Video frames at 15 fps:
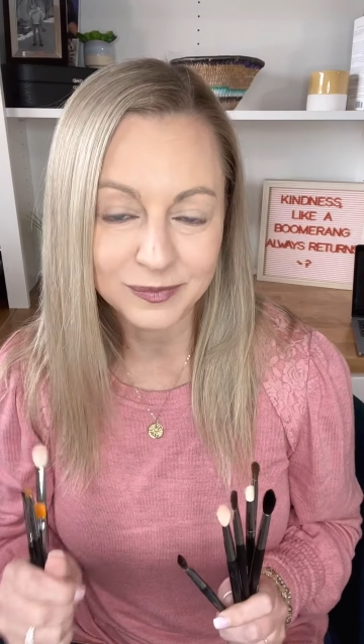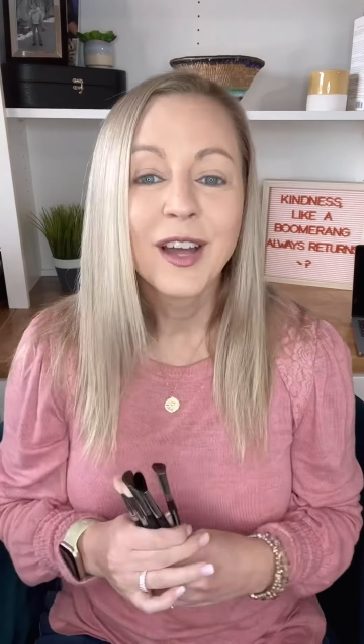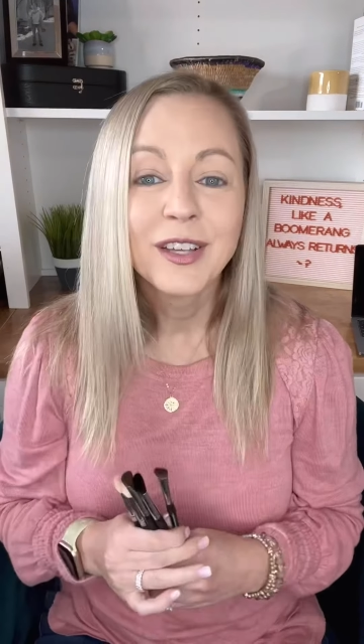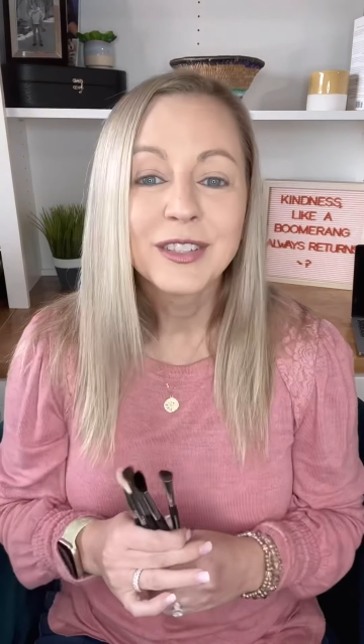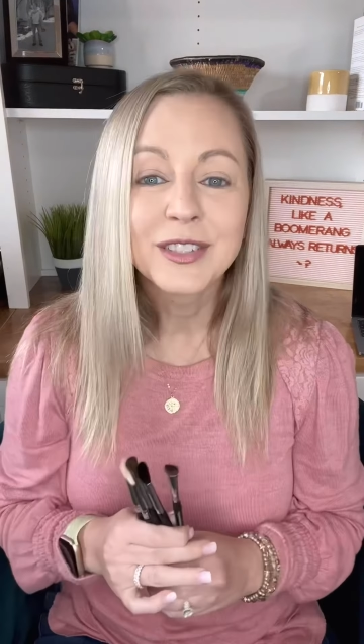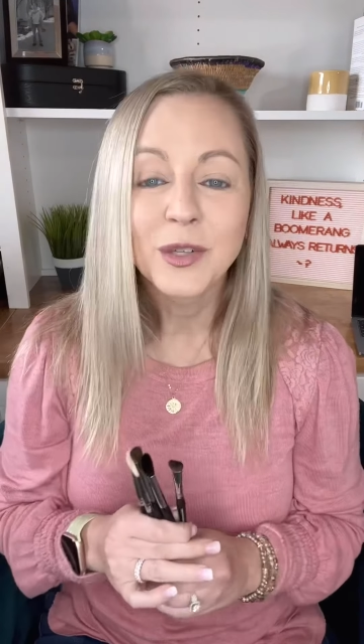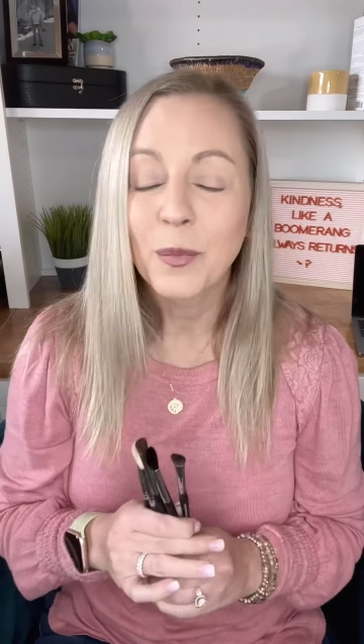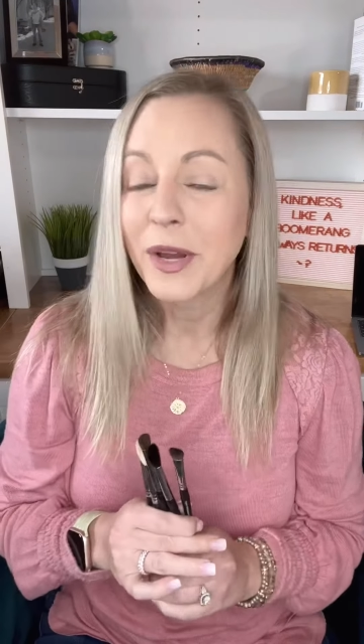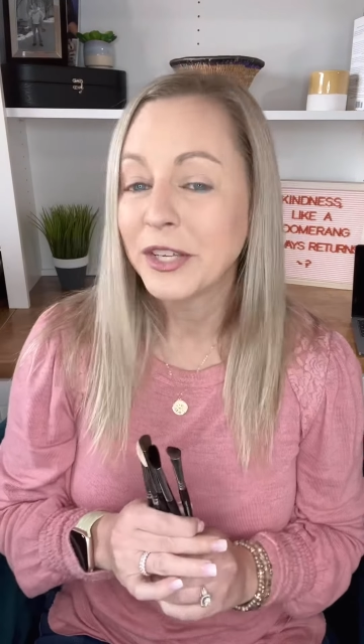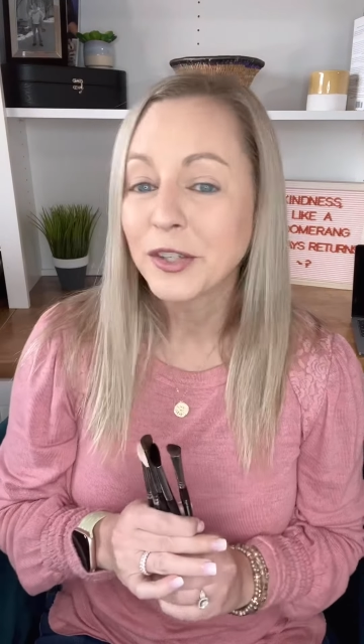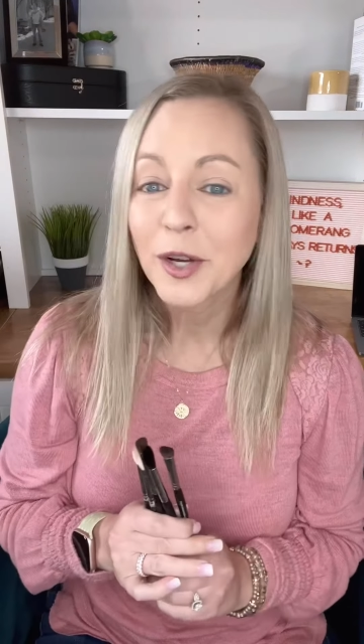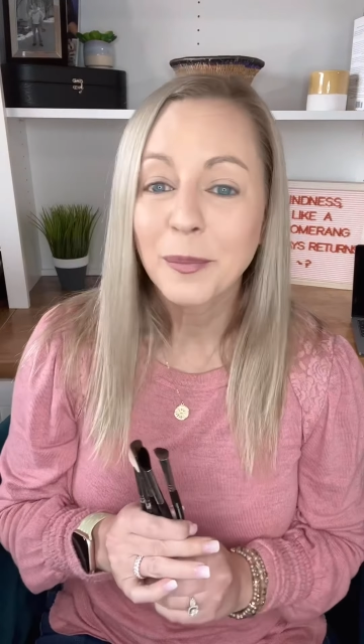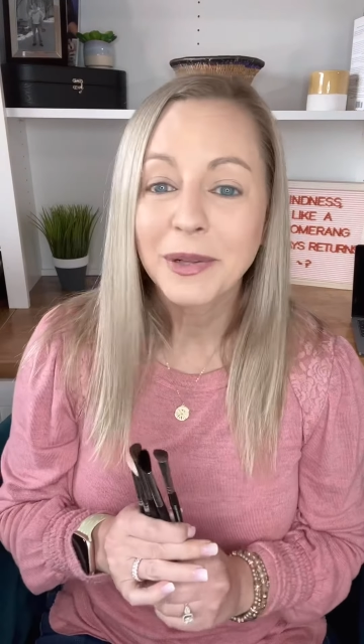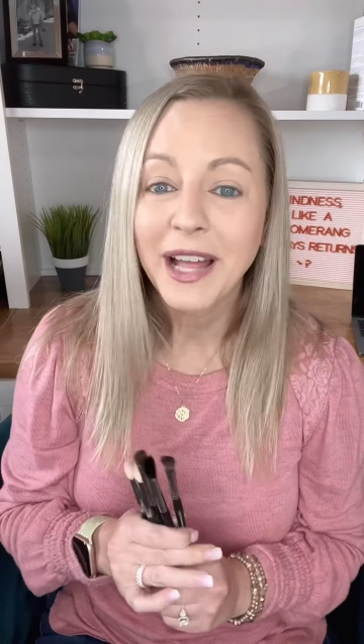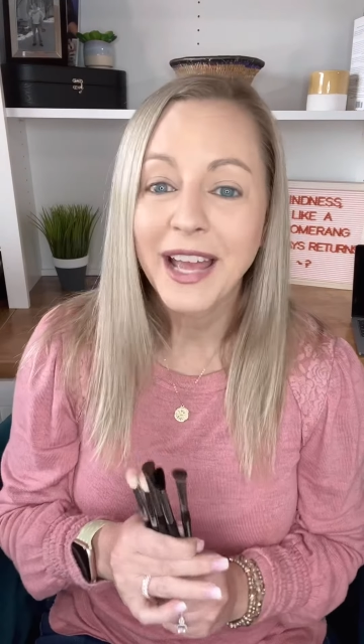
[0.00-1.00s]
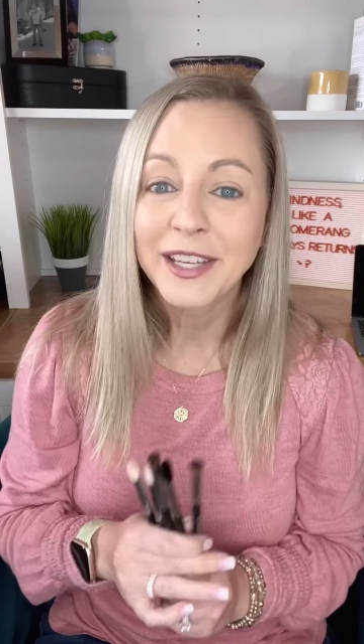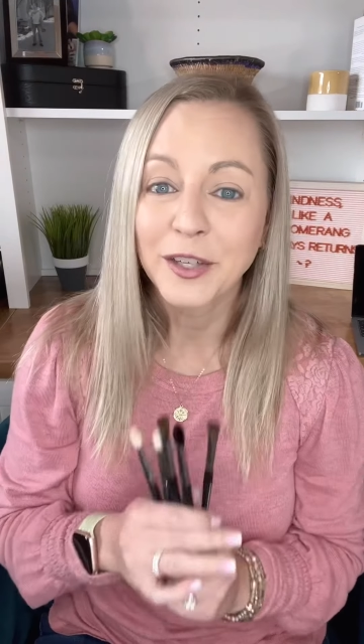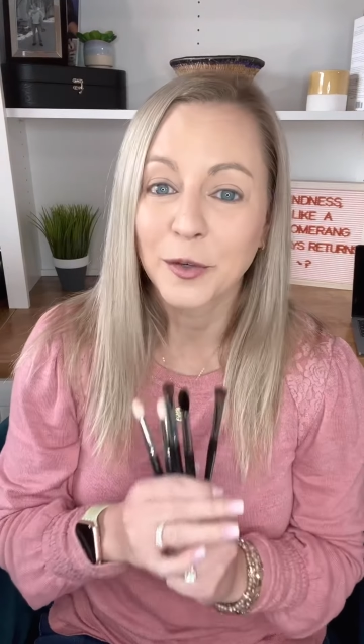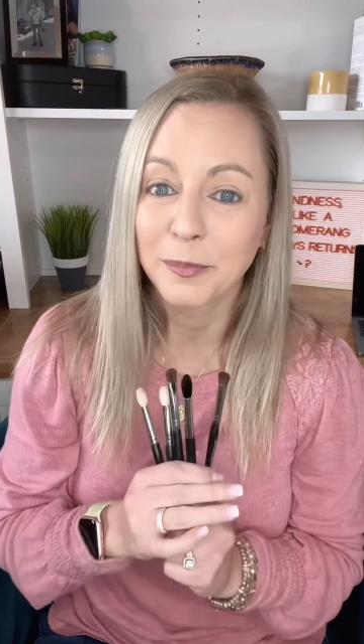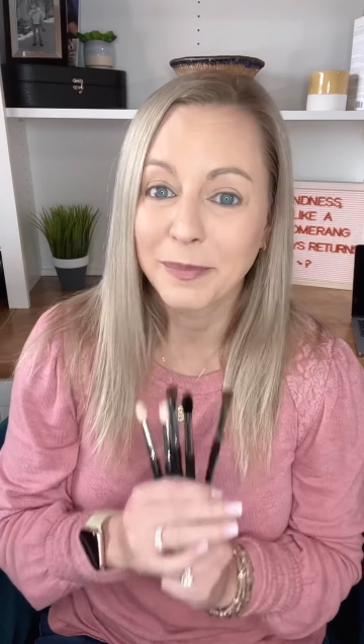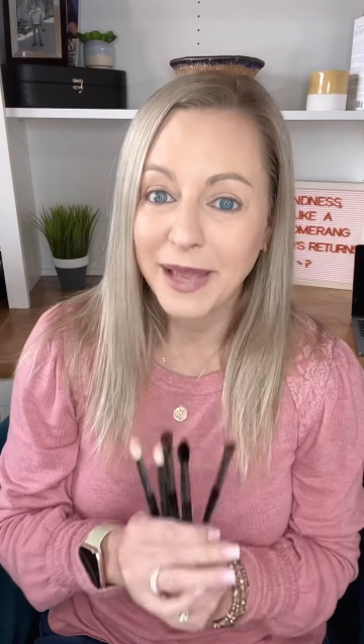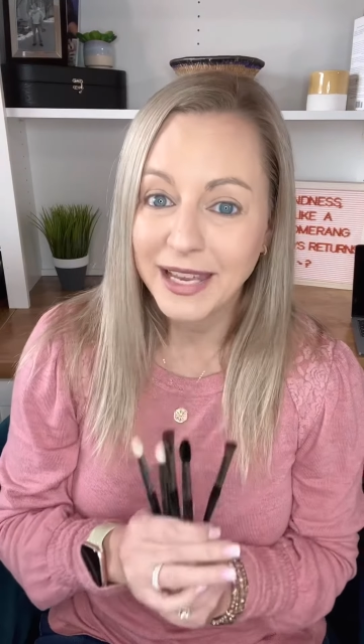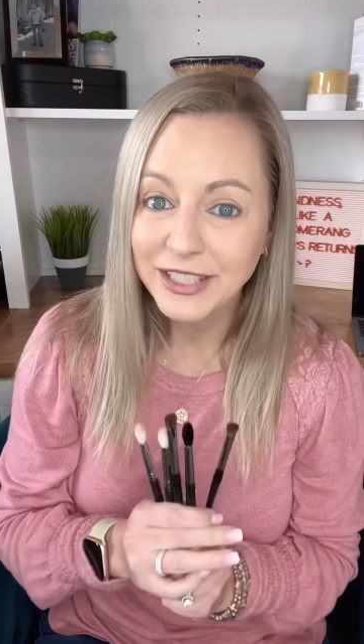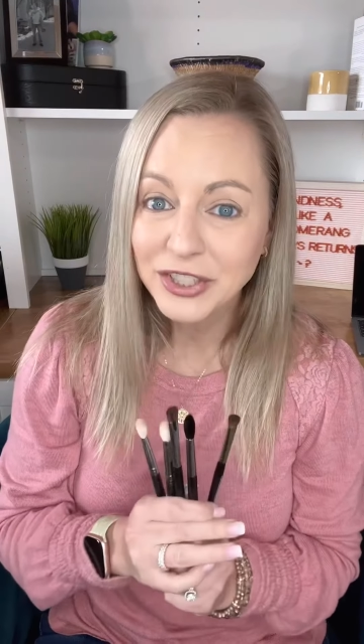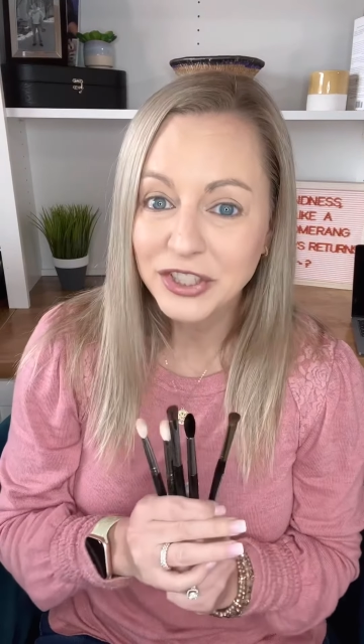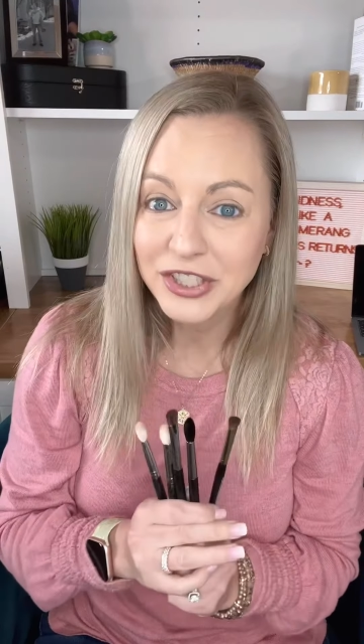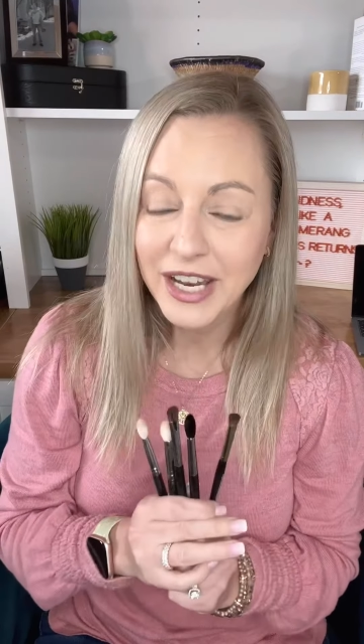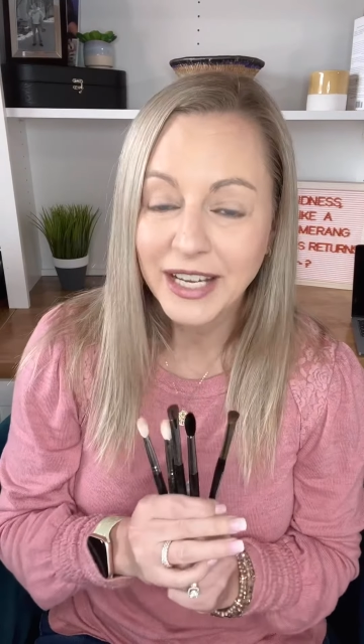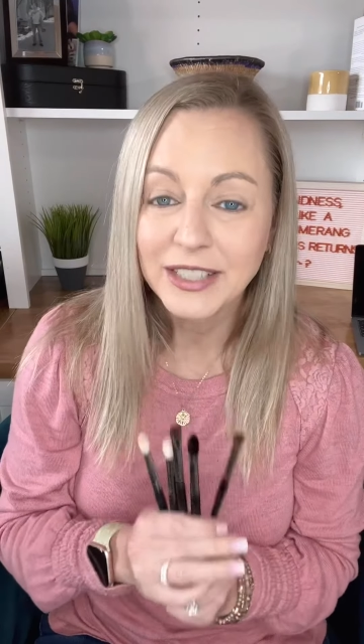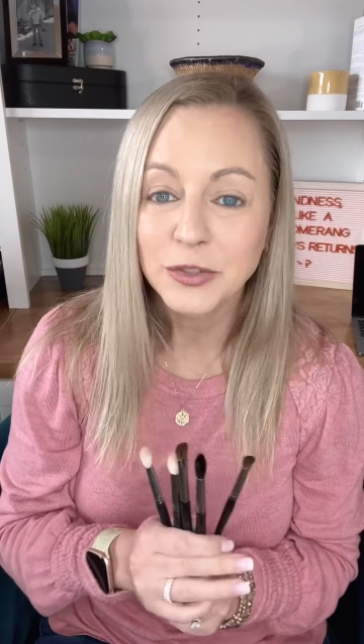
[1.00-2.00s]
So when you're applying your base
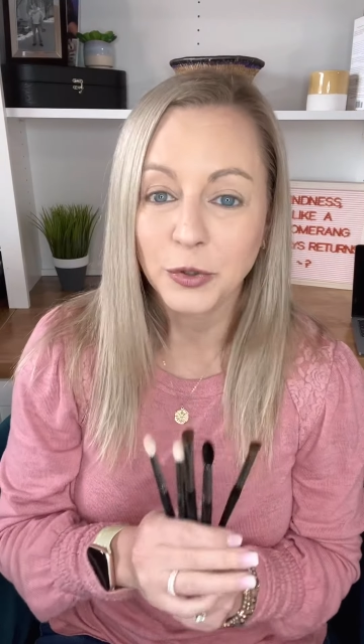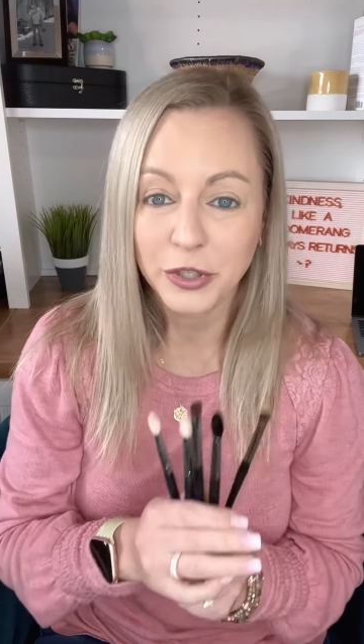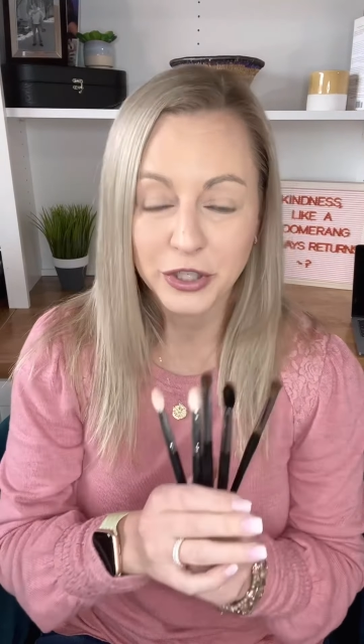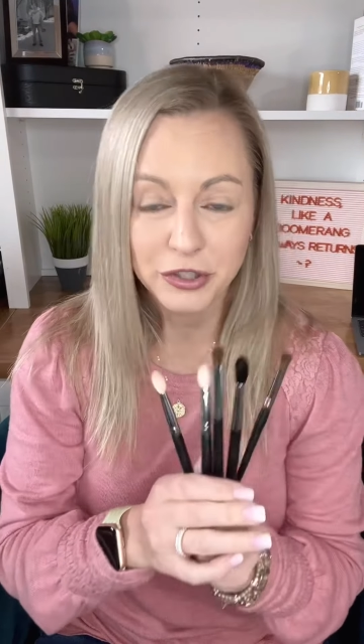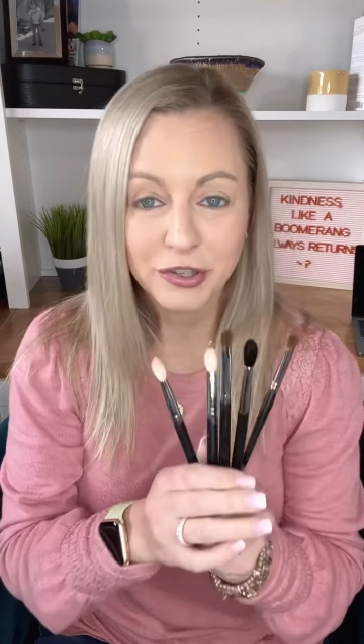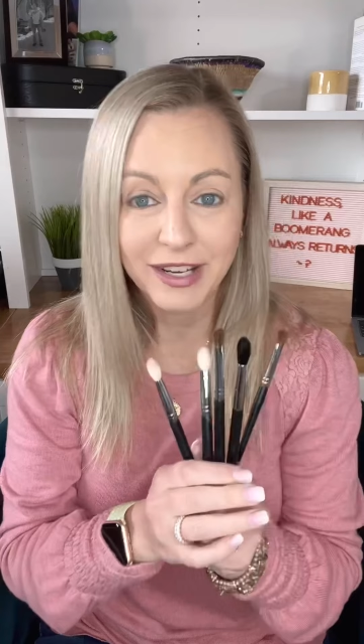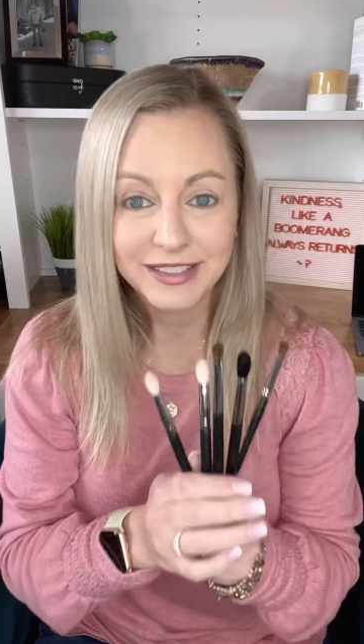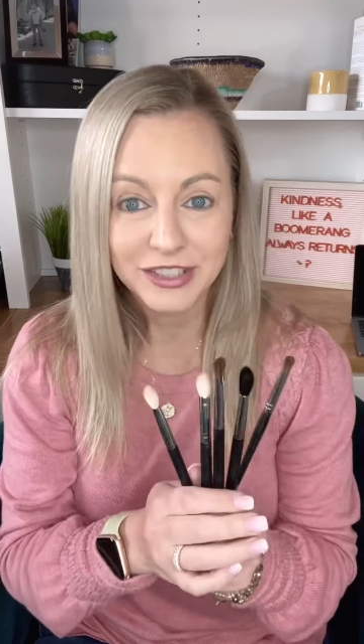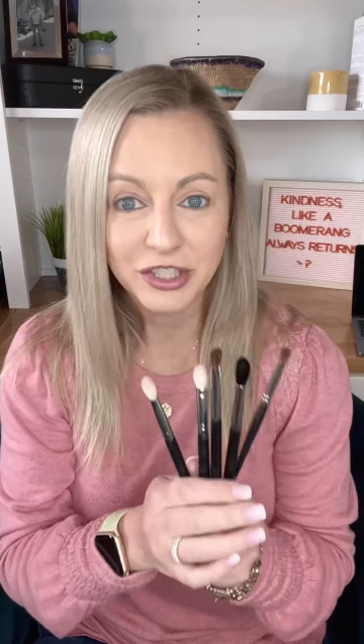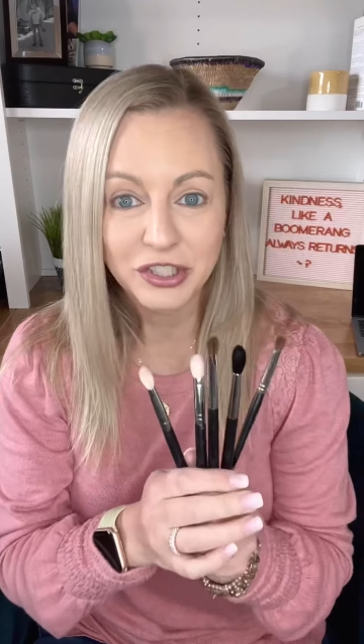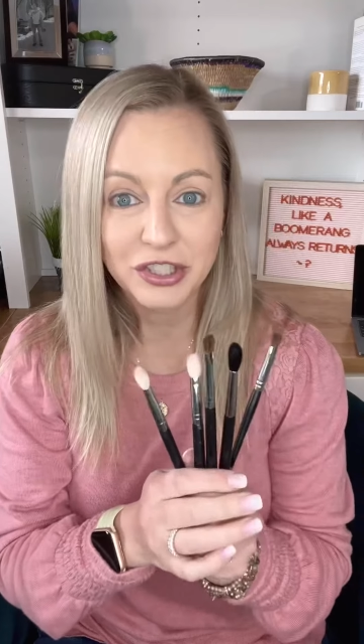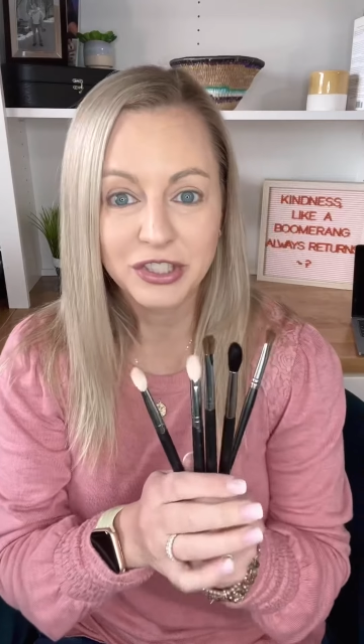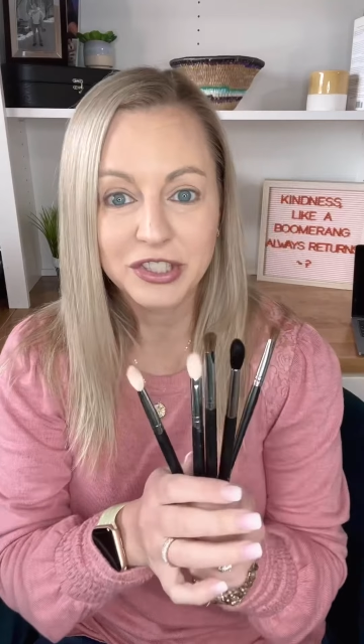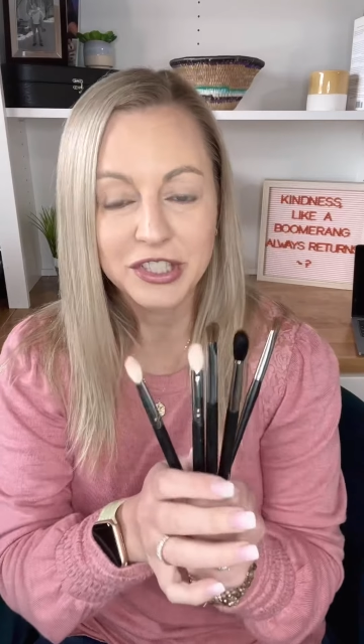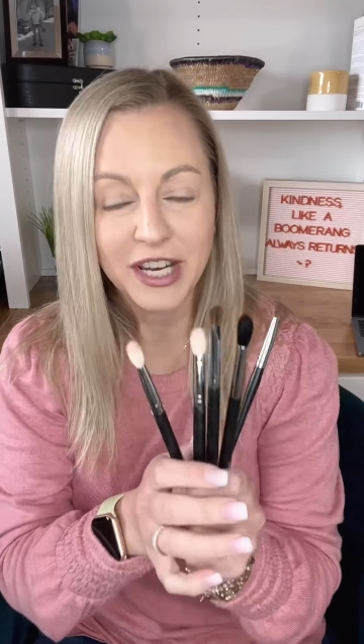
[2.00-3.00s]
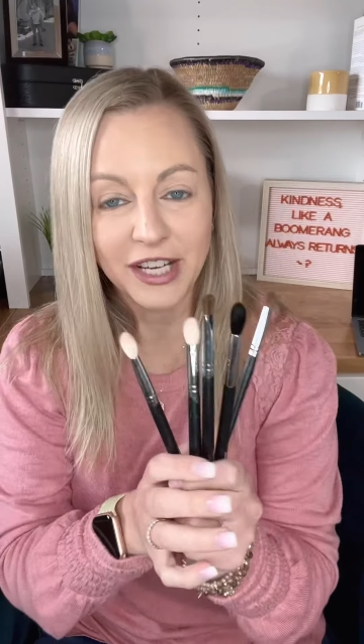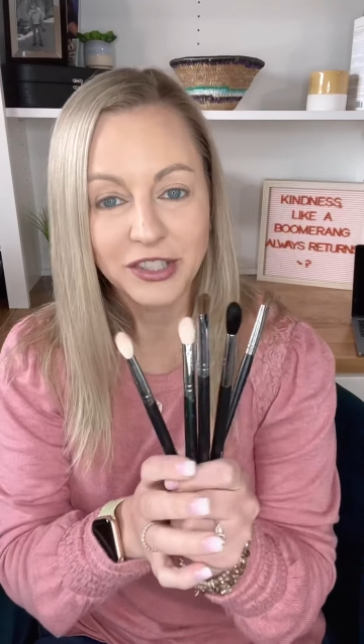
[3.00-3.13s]
shades or your transition shades,